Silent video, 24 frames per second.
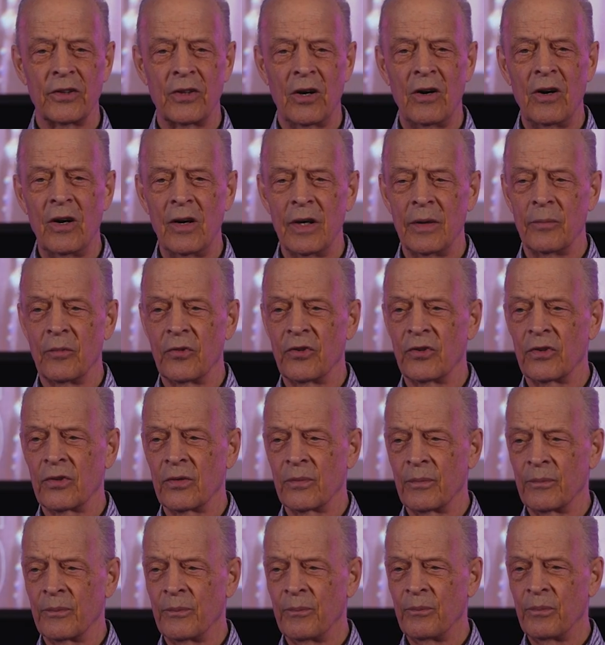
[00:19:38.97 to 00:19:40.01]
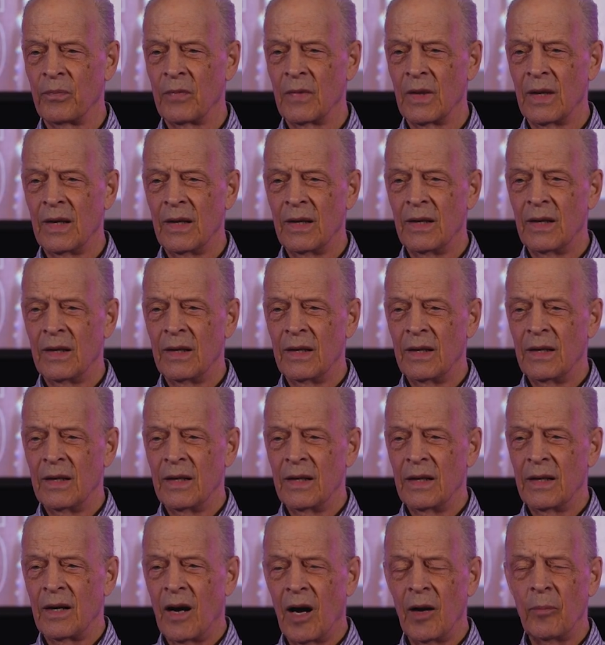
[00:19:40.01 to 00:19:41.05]
times.
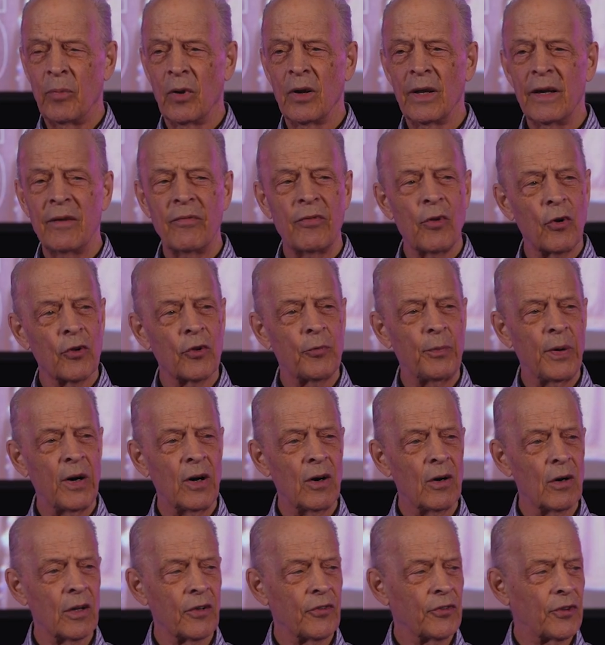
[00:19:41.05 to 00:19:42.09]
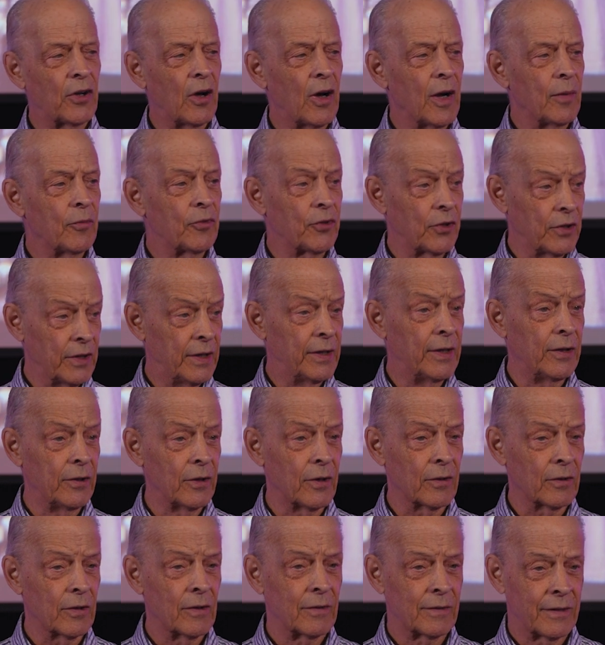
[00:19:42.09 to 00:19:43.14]
And I believe those perilous times are
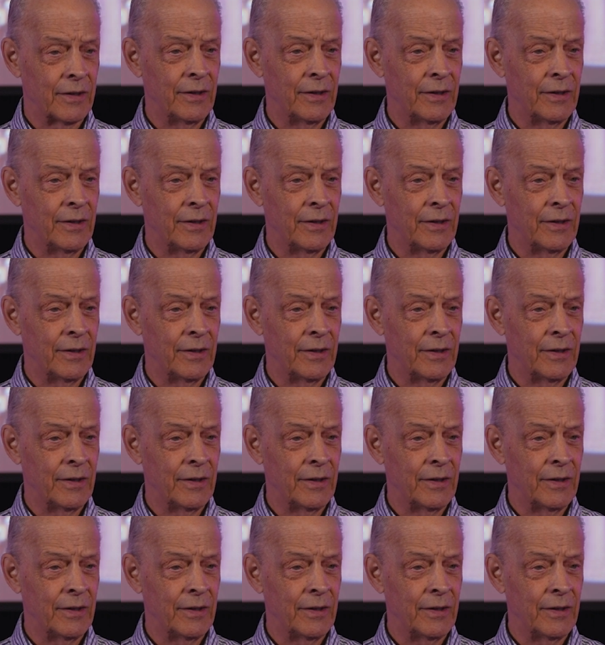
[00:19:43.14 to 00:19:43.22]
here.